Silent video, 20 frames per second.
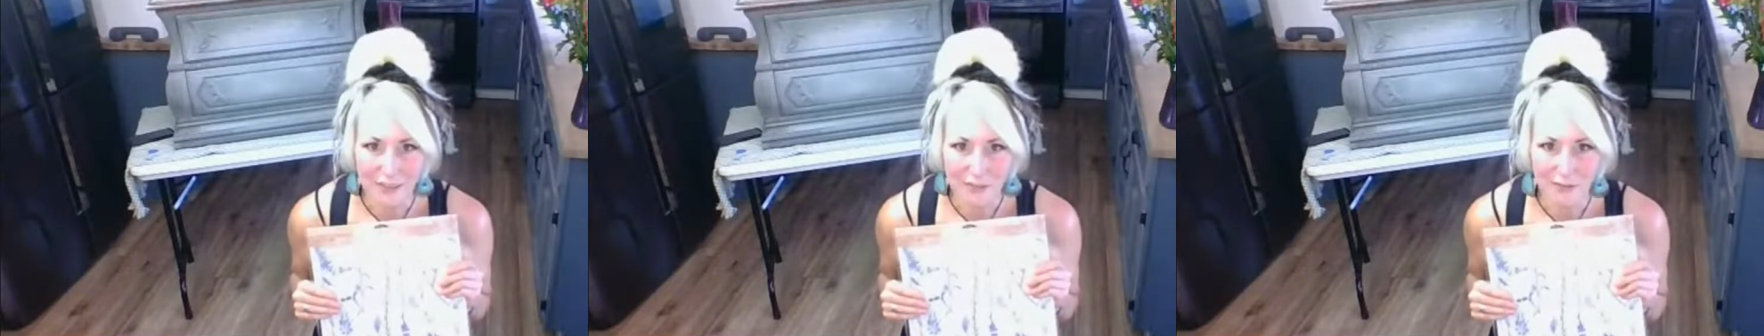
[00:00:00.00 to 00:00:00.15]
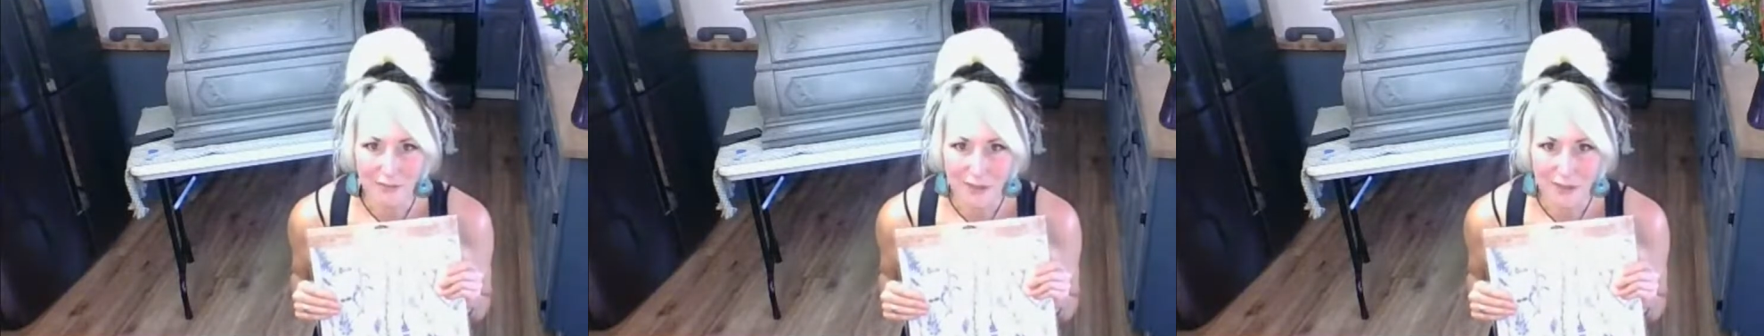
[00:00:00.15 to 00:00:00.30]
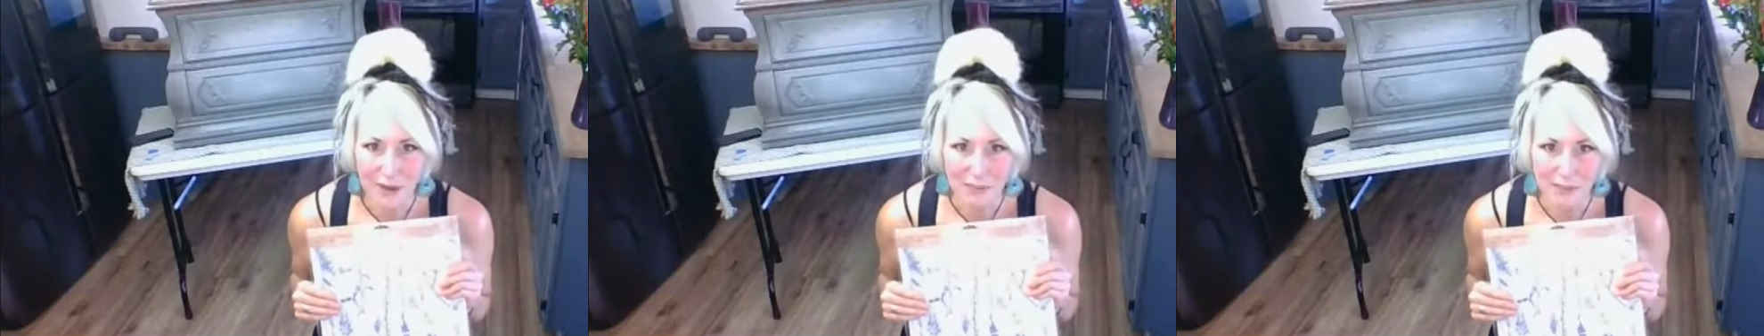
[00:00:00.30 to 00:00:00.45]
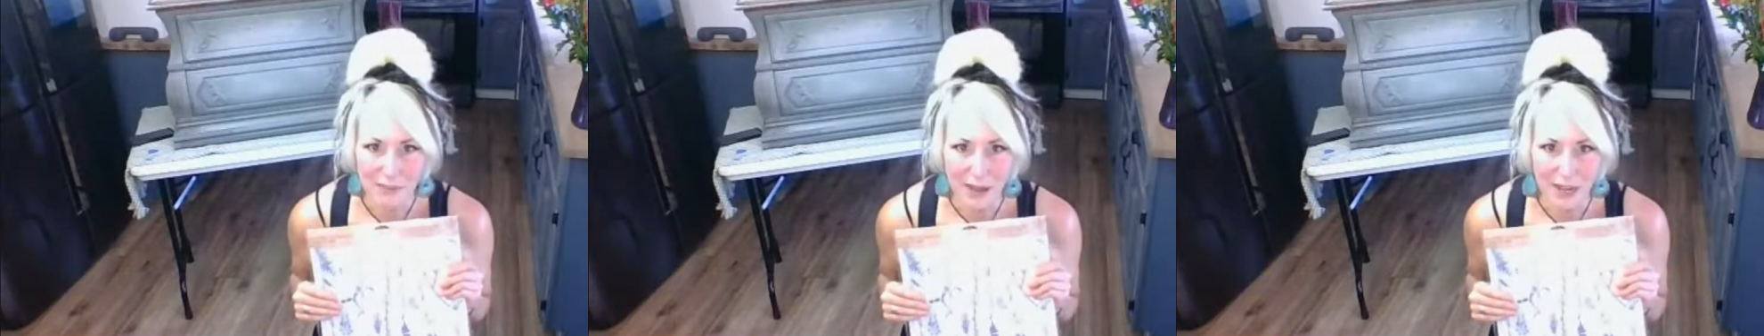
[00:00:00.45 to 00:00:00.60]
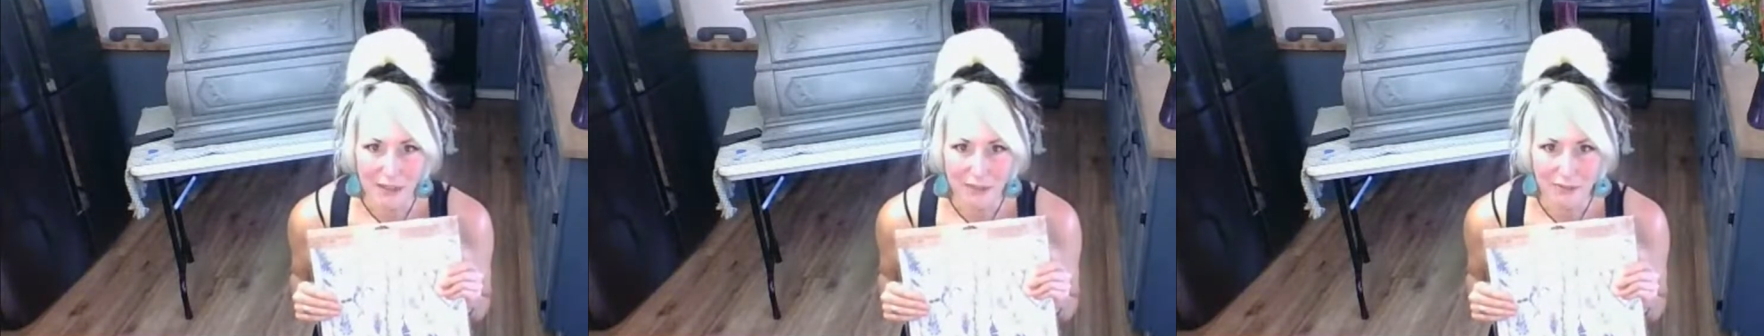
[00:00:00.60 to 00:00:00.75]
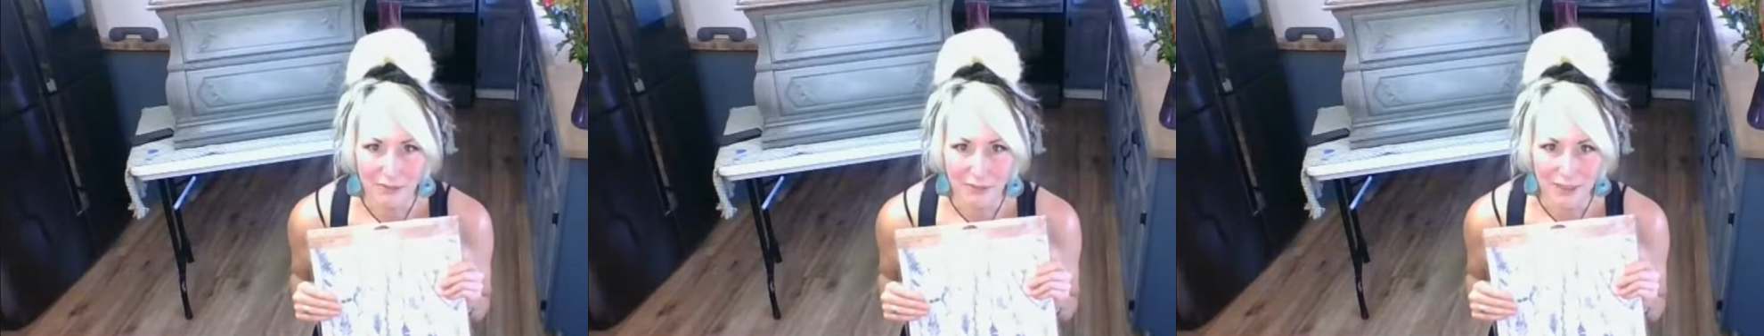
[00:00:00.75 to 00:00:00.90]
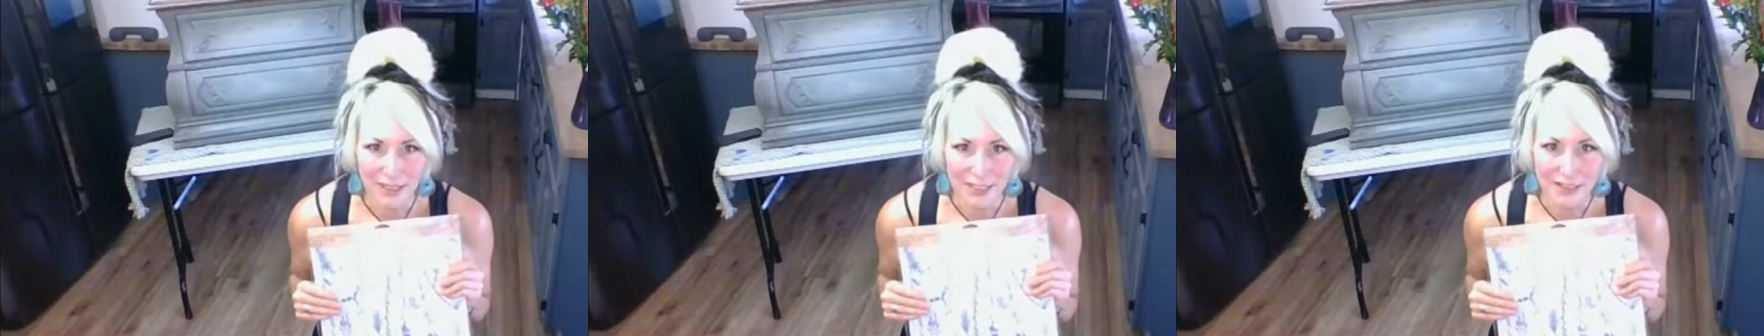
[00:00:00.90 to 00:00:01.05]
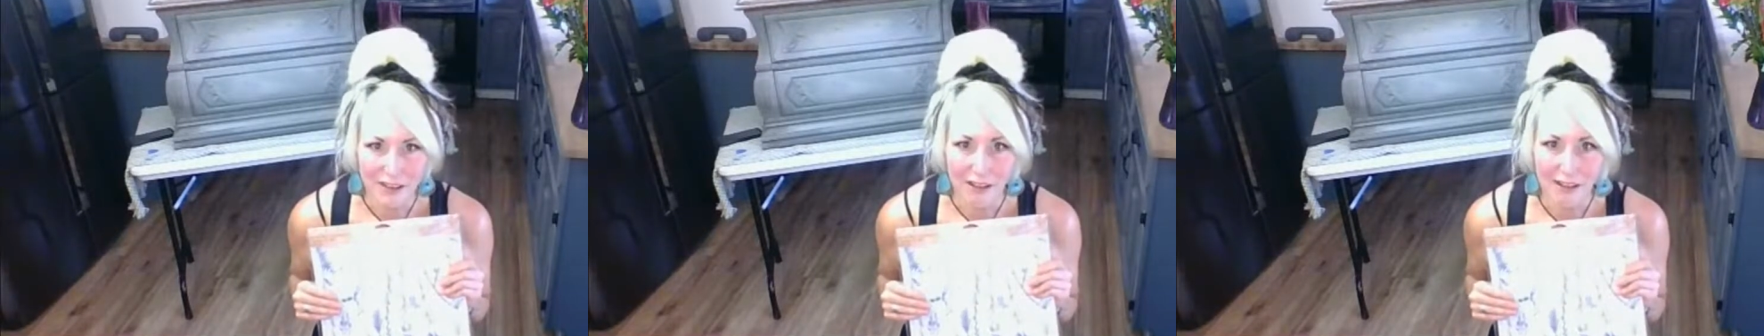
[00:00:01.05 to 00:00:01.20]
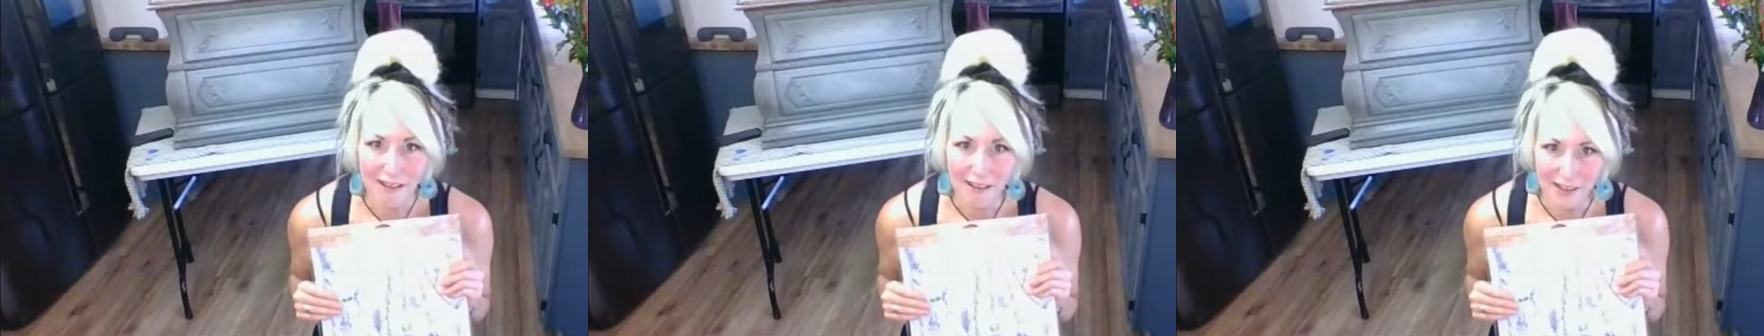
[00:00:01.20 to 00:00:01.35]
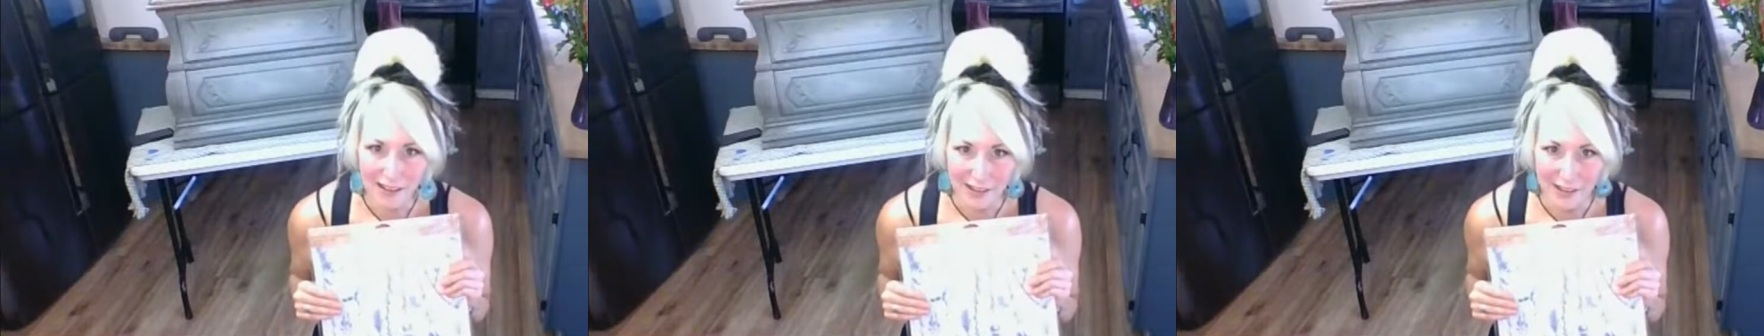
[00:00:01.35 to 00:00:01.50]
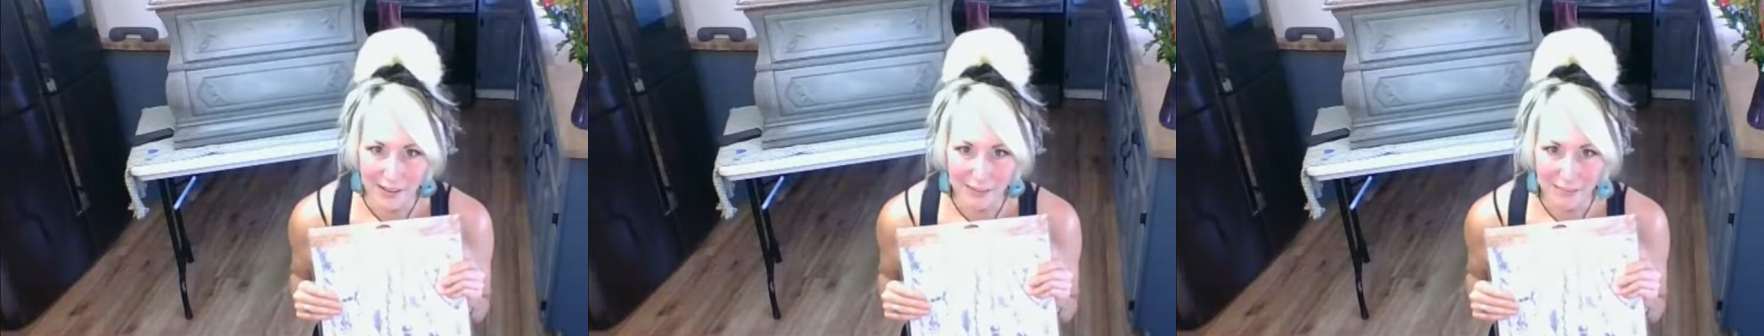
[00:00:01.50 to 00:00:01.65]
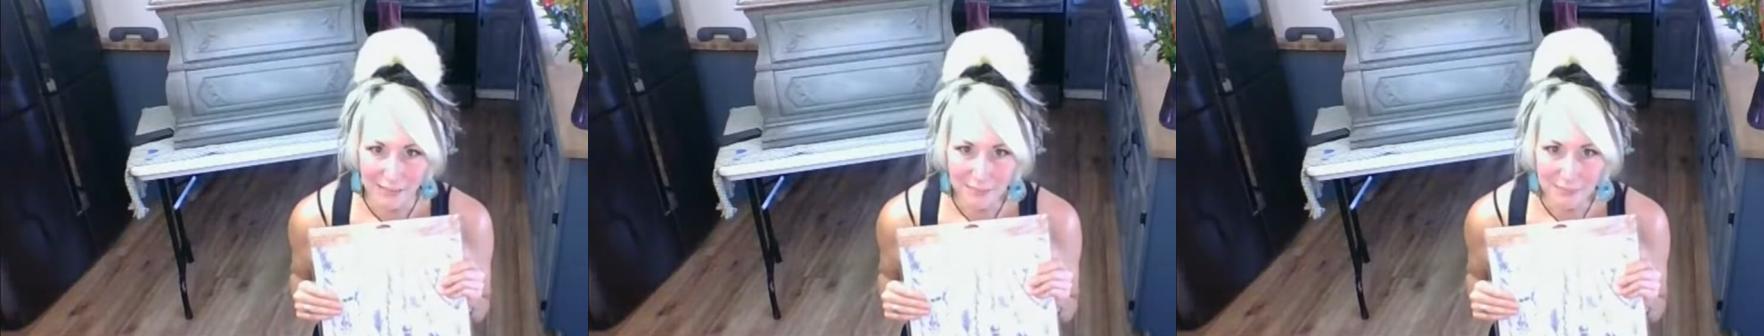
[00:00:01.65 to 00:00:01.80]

from my friend Autumn.